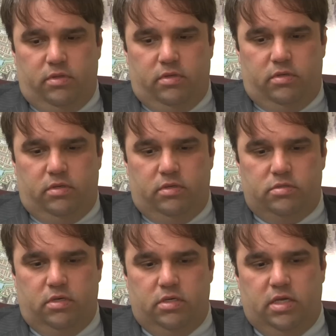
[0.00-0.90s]
that uh,
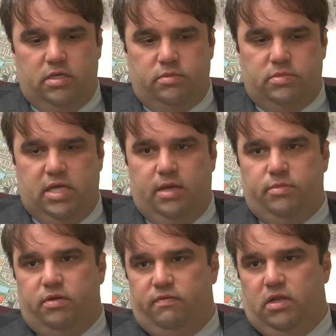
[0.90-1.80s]
is going to take some time
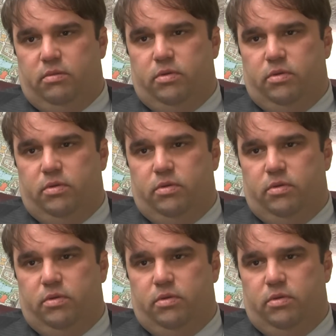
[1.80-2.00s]
to develop,